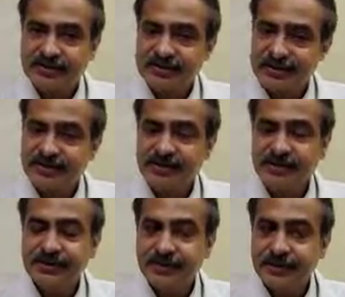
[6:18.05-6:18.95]

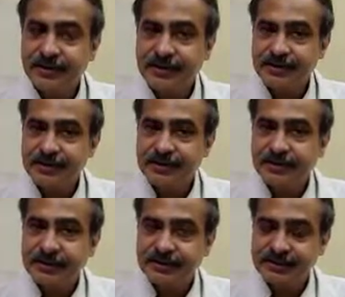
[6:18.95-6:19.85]
secondary to the
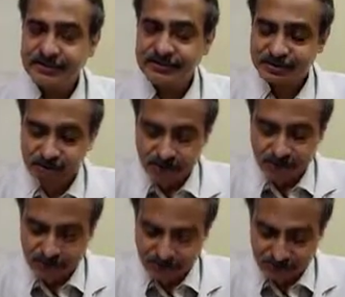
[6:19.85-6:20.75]
electrical
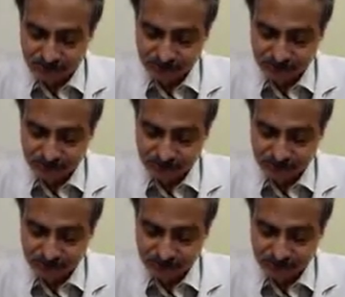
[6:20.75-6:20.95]
stimulation.